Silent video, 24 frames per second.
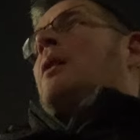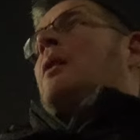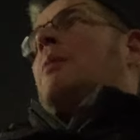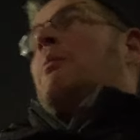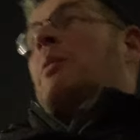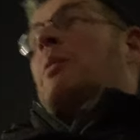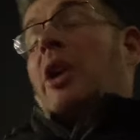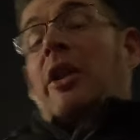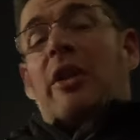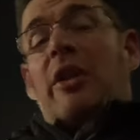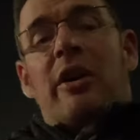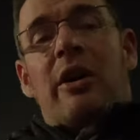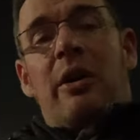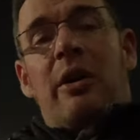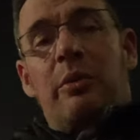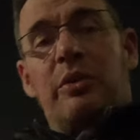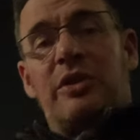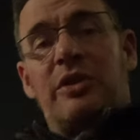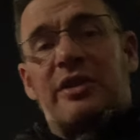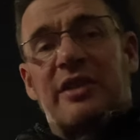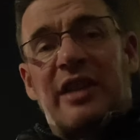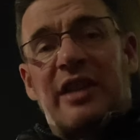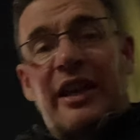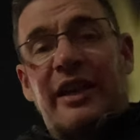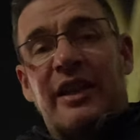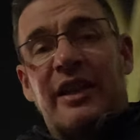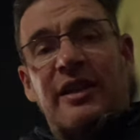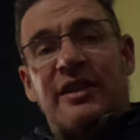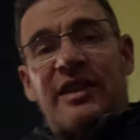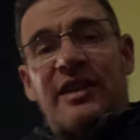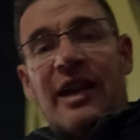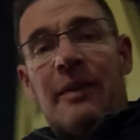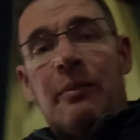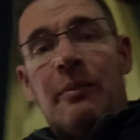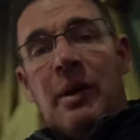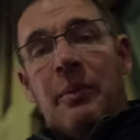I was taking a
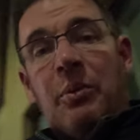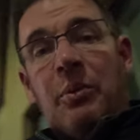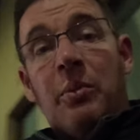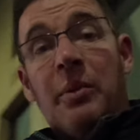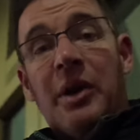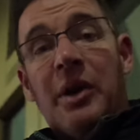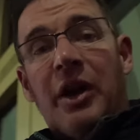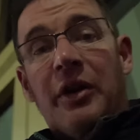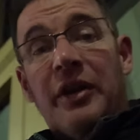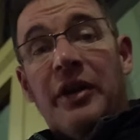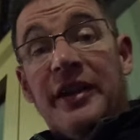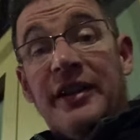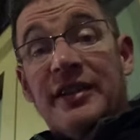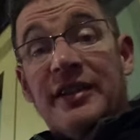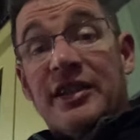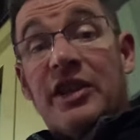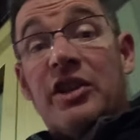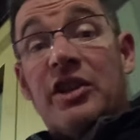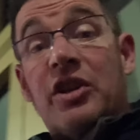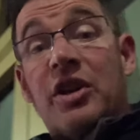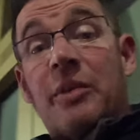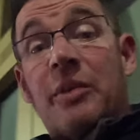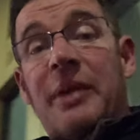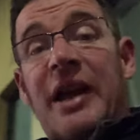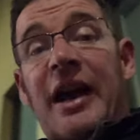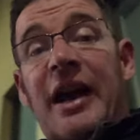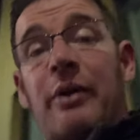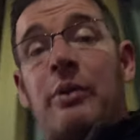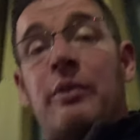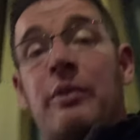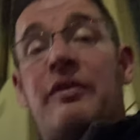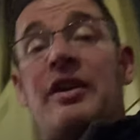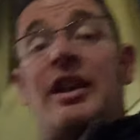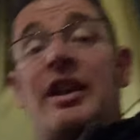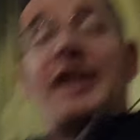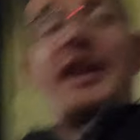table up on my own and he said you could be out
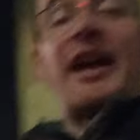within an